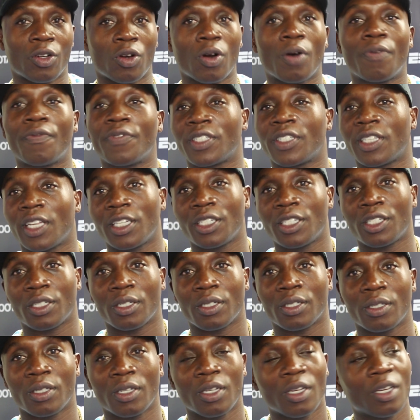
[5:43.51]
in
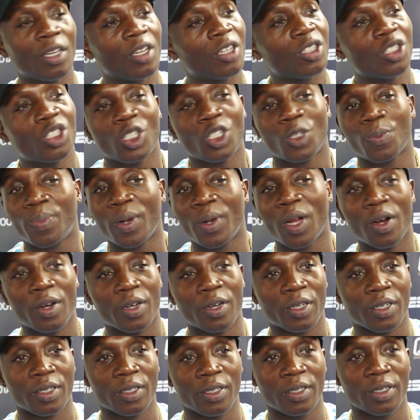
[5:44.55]
conversation? Just
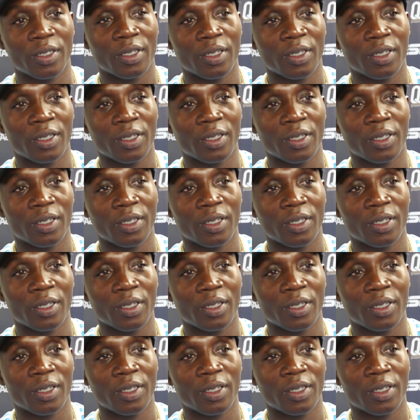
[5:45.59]
block.